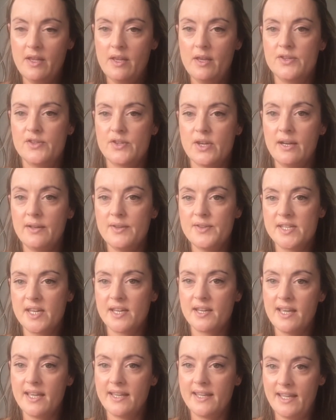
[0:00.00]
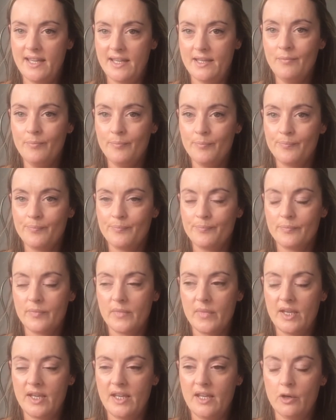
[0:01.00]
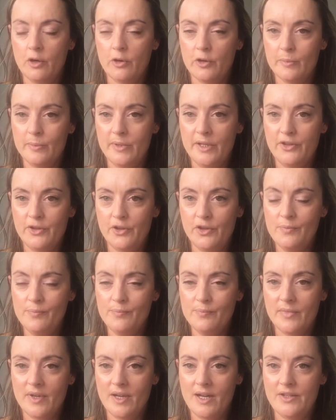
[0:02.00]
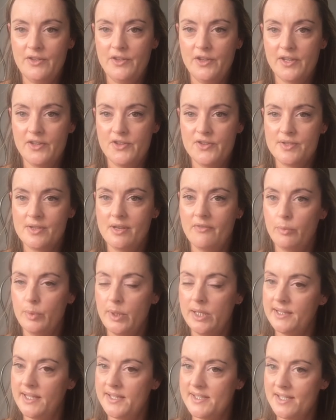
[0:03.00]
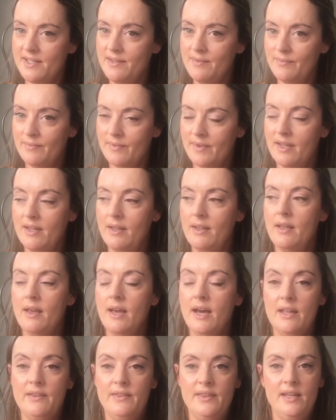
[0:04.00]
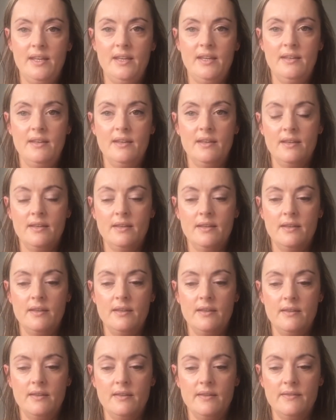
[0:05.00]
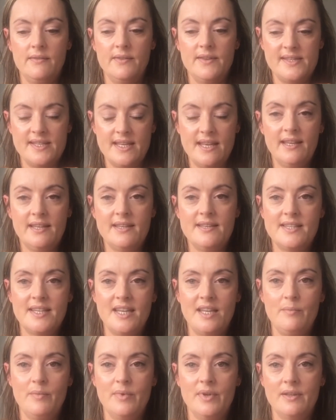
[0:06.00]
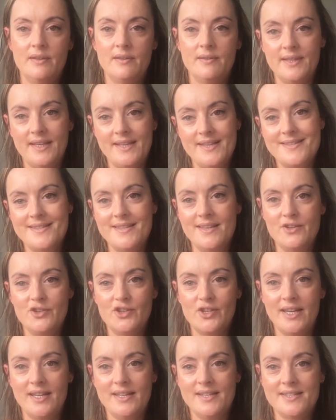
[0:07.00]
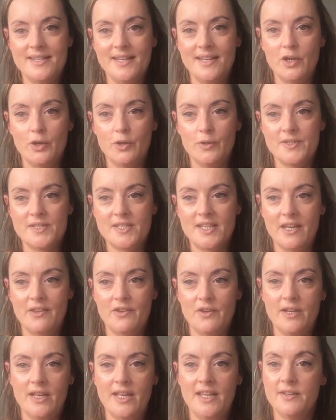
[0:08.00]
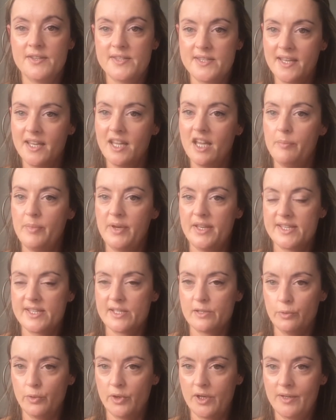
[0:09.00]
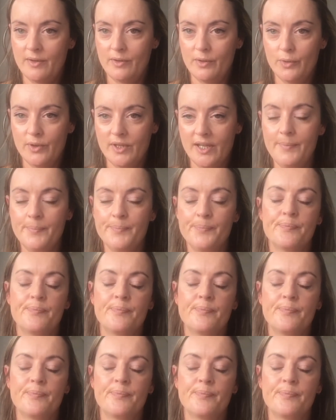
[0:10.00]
So I'll sing it again all the way through, and you can just have a wee listen, and then the second time let's try and sing it all together, and I'll sing it a bit slower, okay?